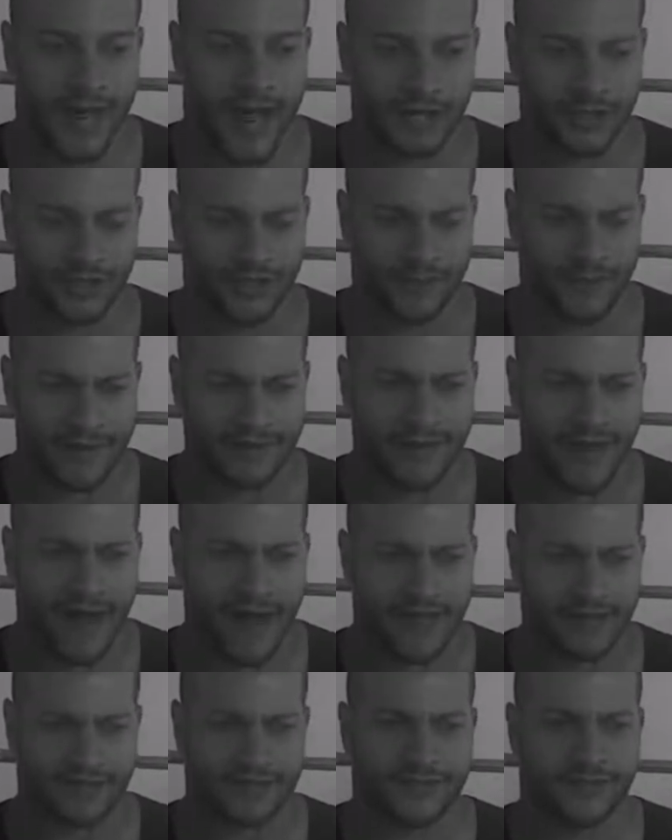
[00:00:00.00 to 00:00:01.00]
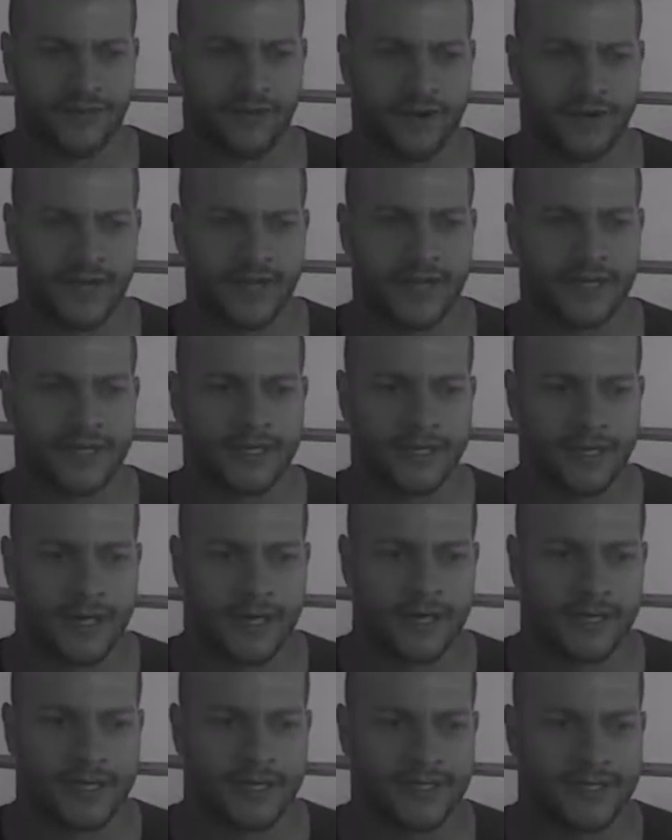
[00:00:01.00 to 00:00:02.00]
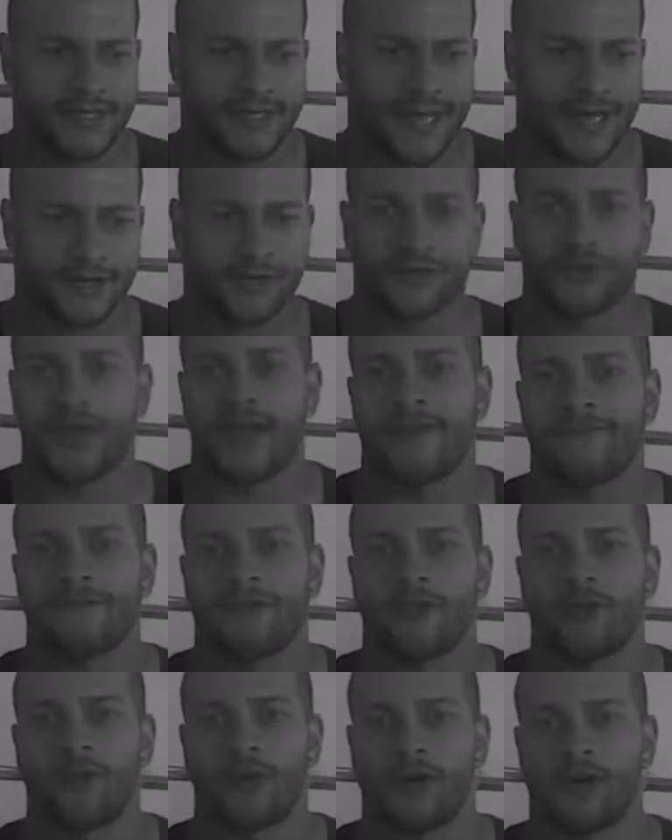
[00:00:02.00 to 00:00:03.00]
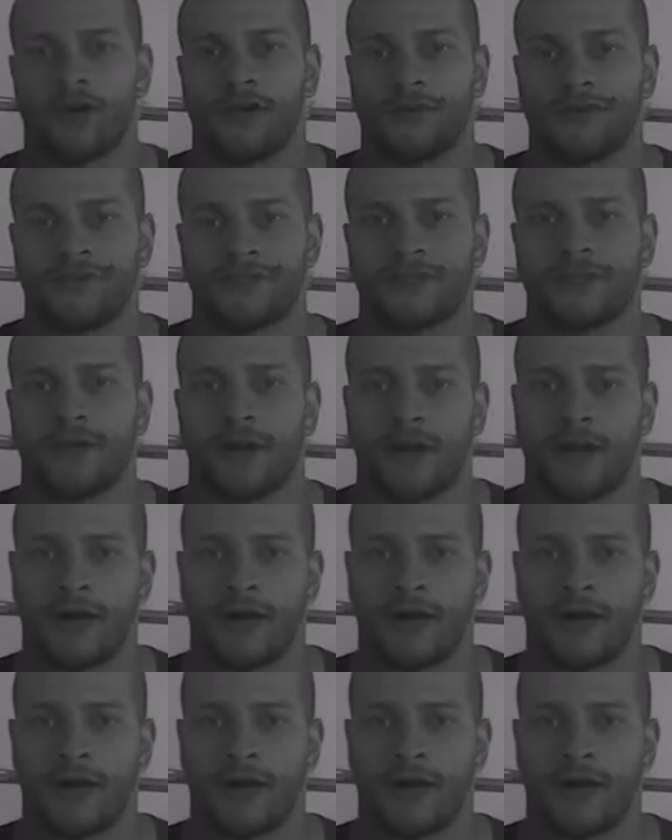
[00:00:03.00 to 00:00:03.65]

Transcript: actually my diet started yesterday for the Worlds.